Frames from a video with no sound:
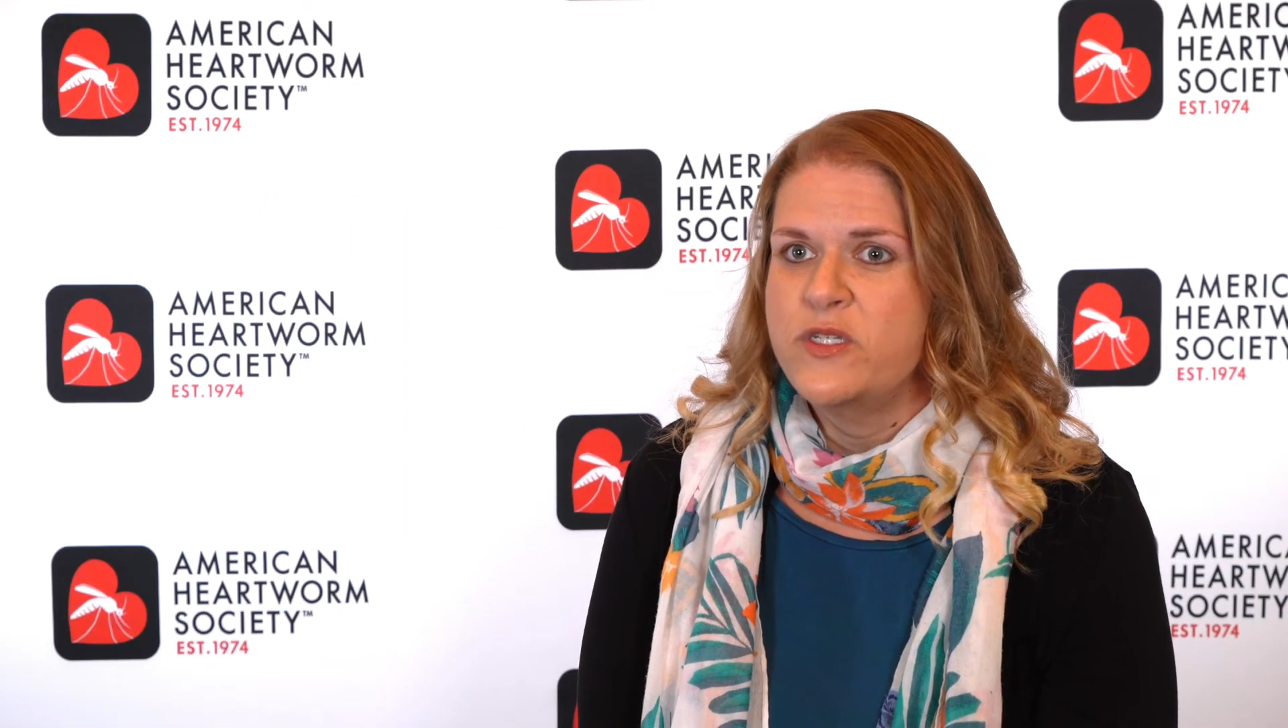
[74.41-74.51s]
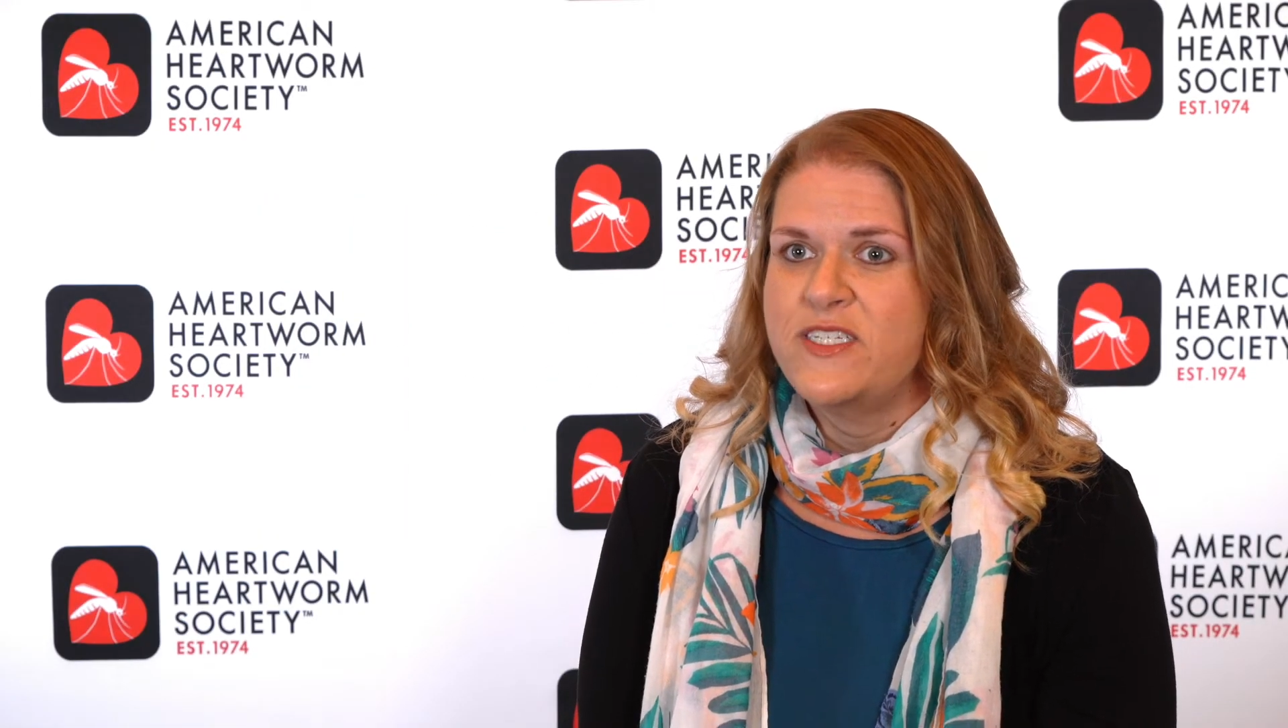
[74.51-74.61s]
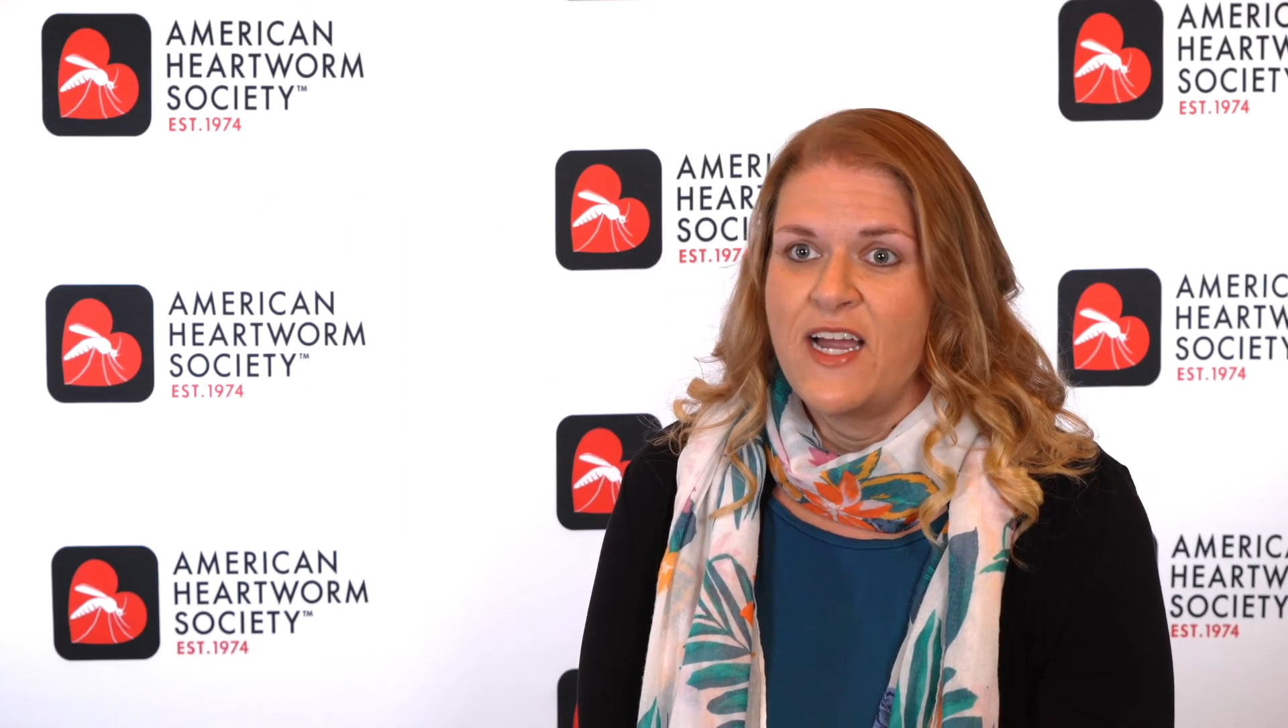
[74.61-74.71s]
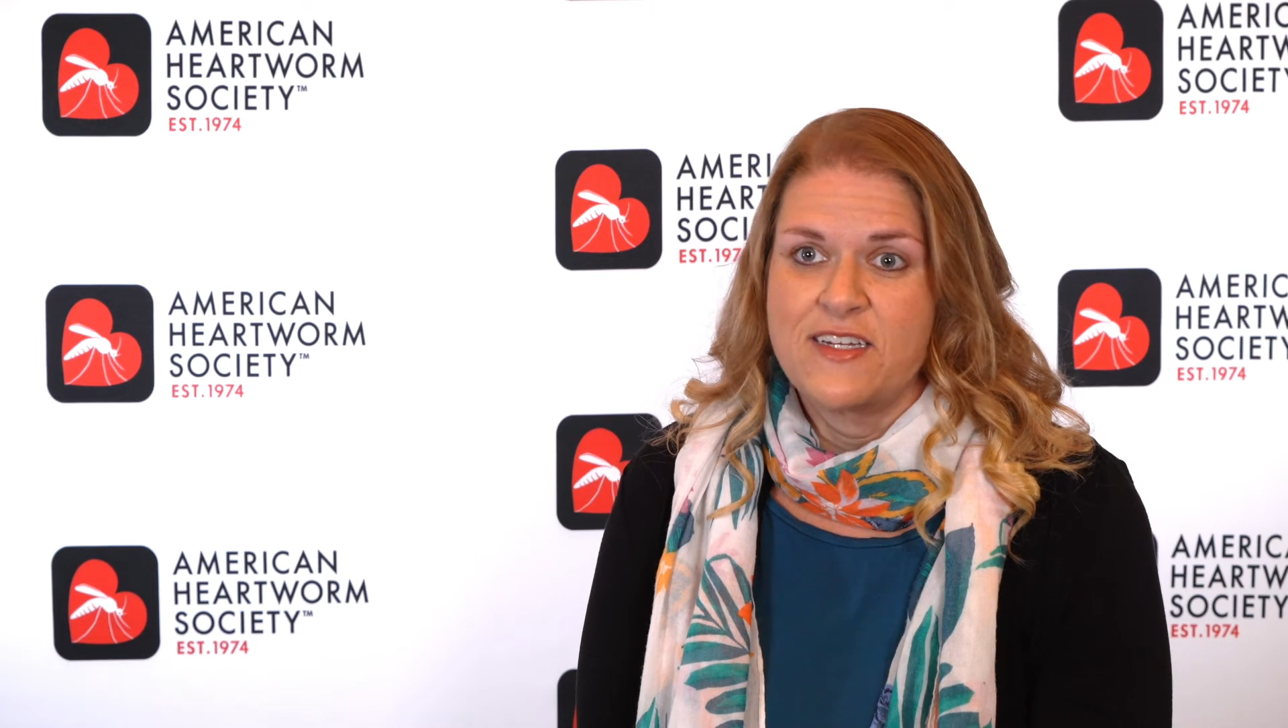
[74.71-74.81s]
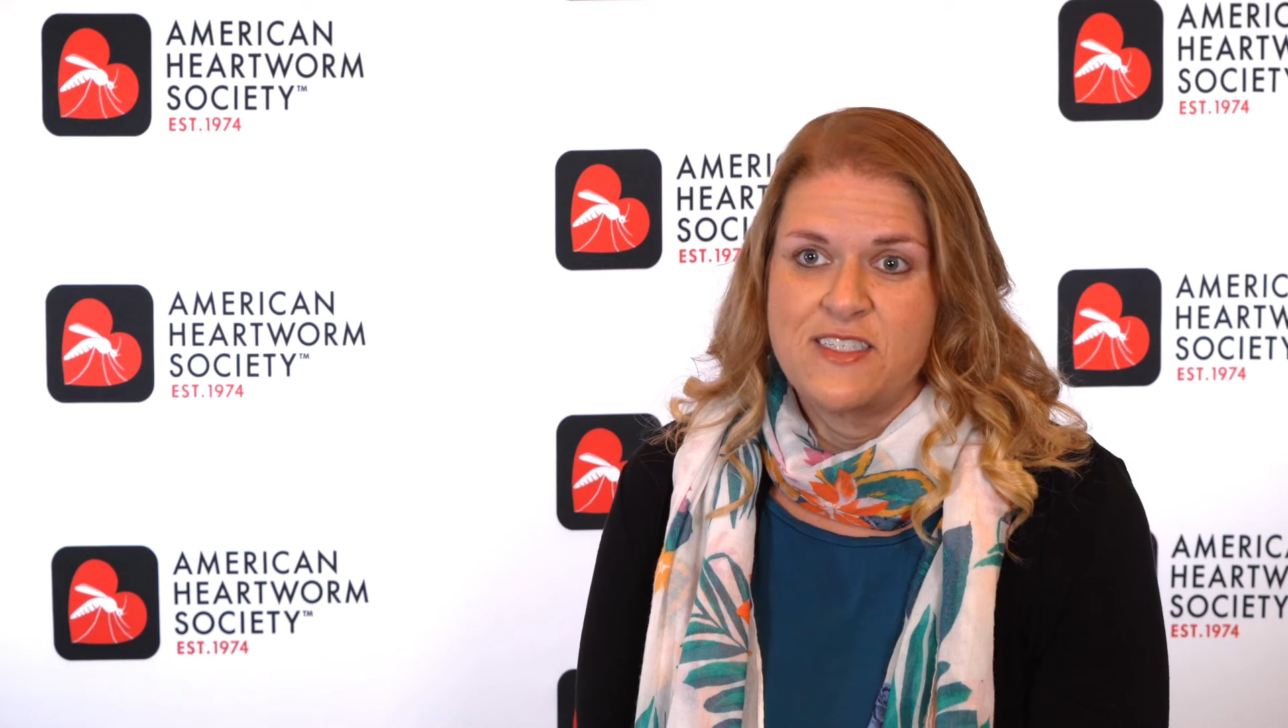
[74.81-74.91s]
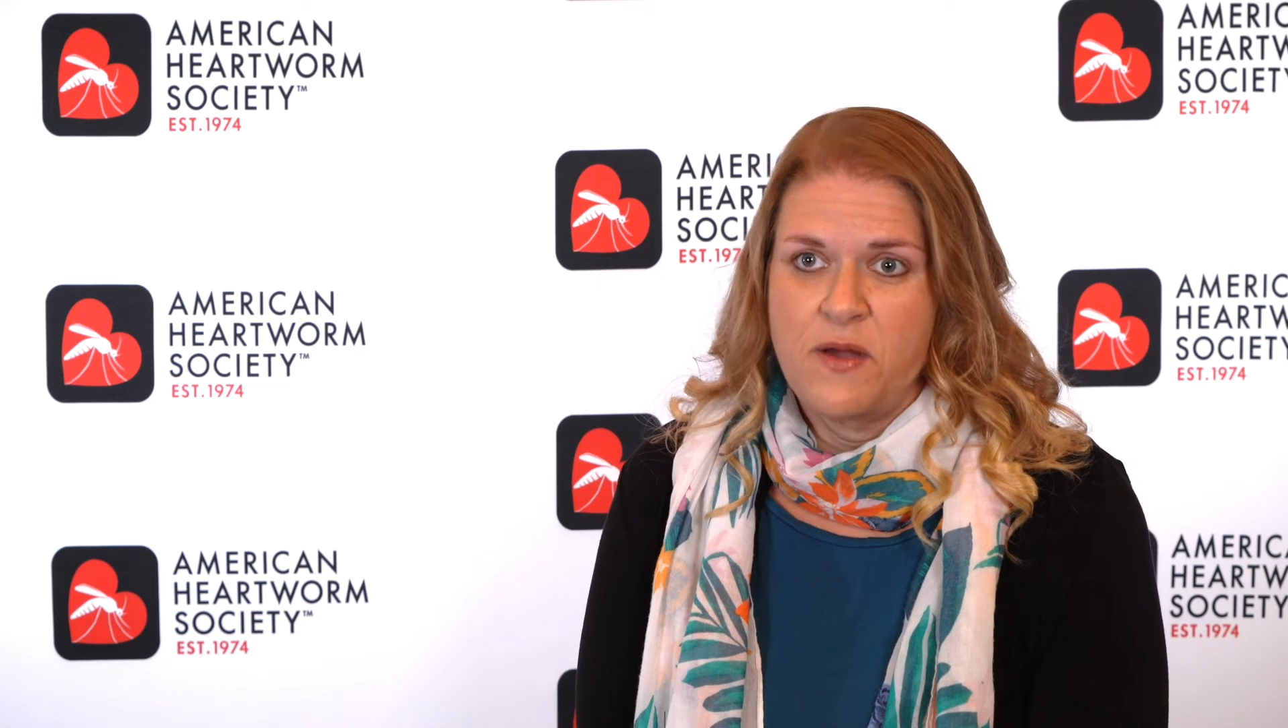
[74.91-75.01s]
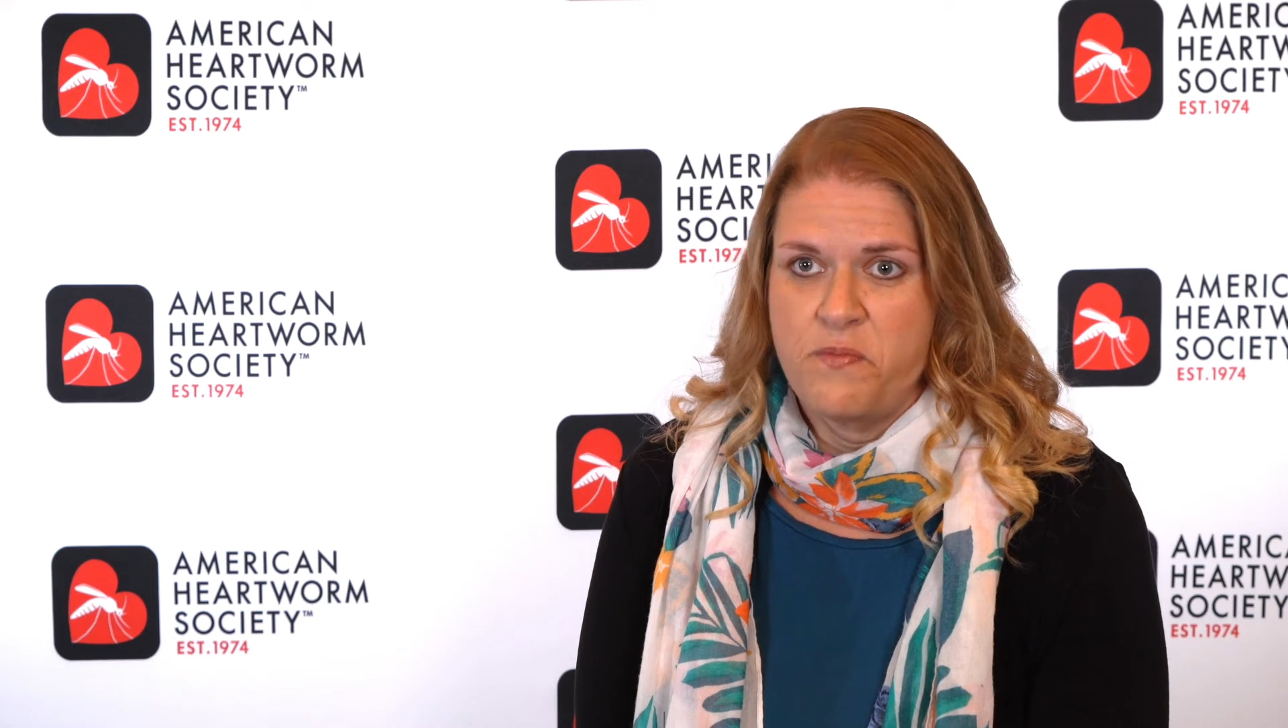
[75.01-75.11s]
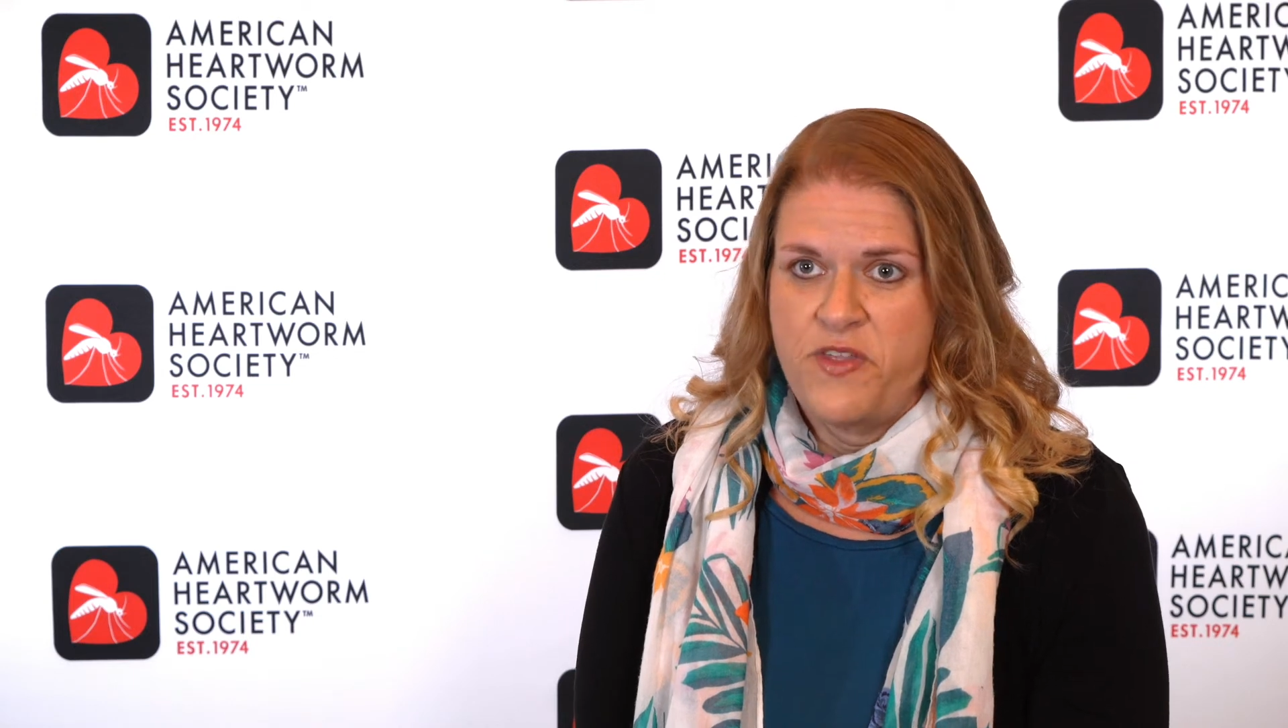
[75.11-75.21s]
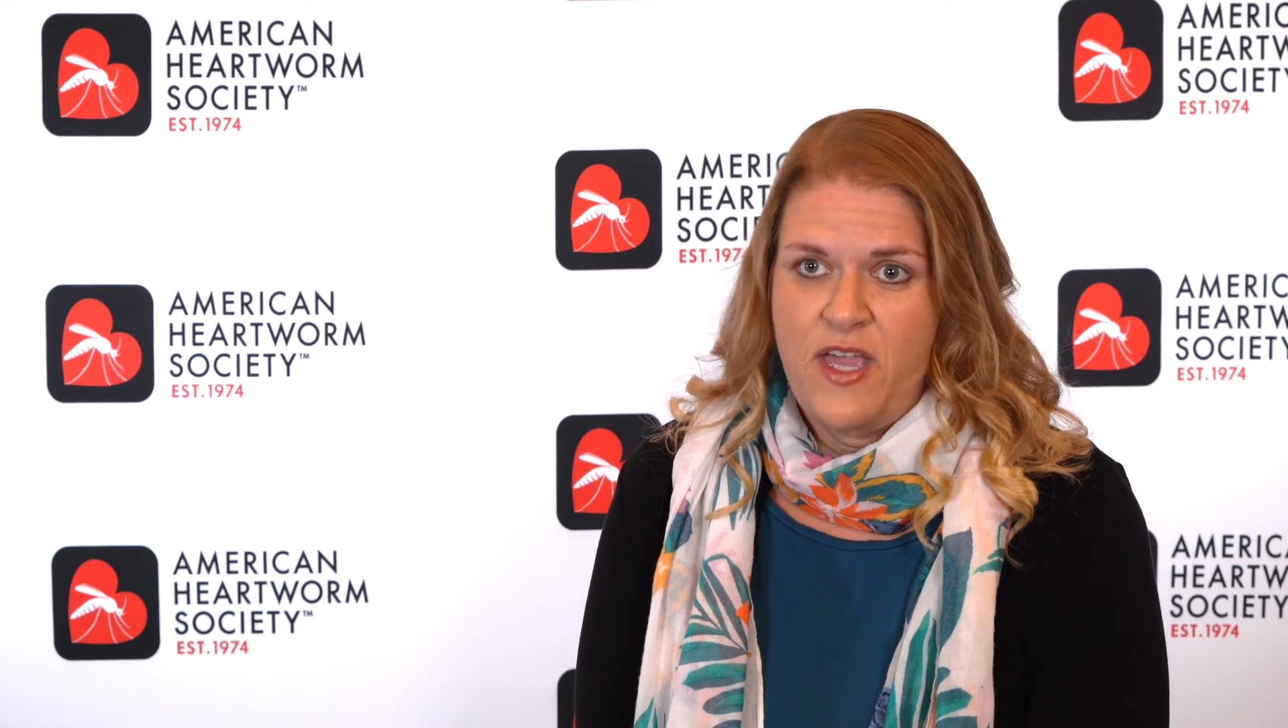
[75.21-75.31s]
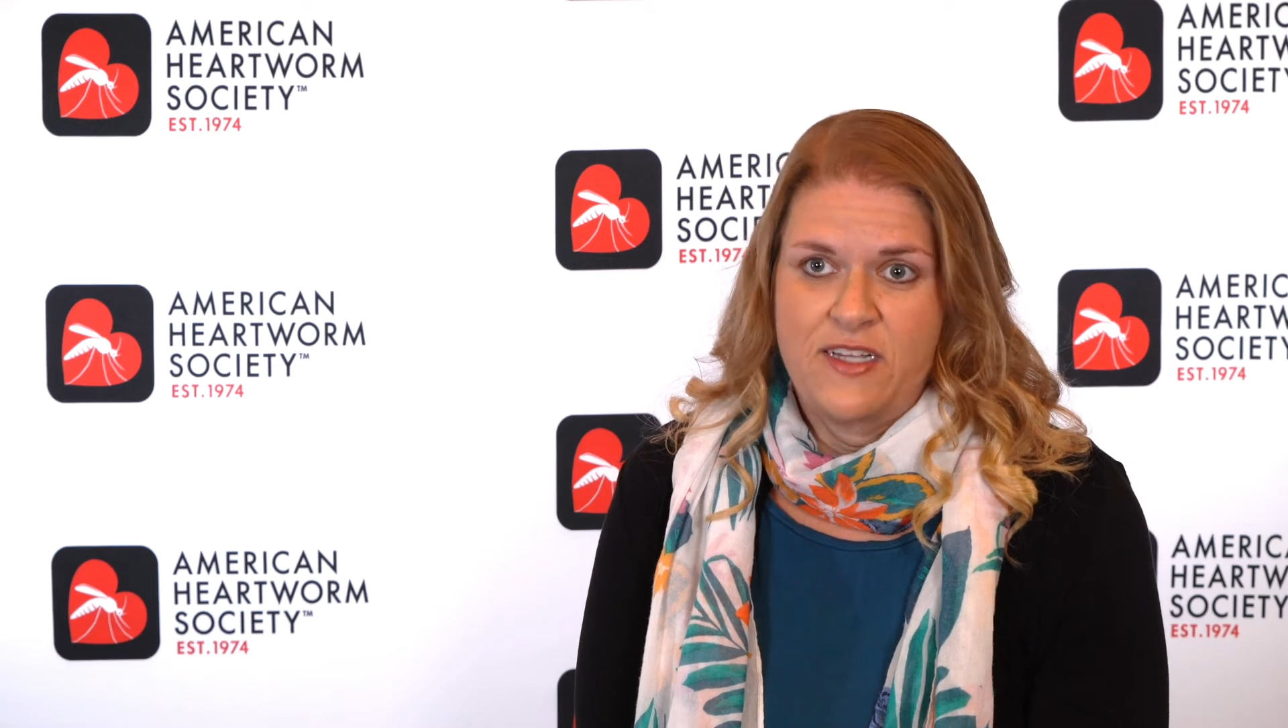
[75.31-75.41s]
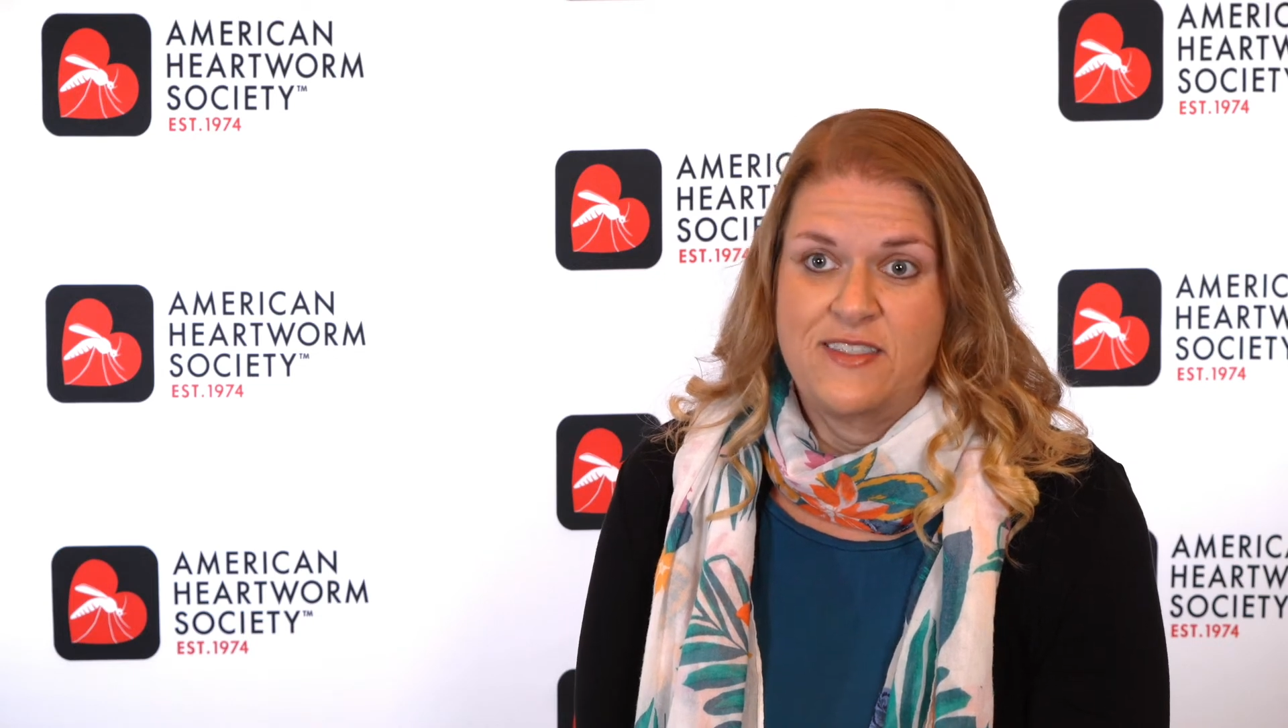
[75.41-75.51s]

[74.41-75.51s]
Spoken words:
detect something,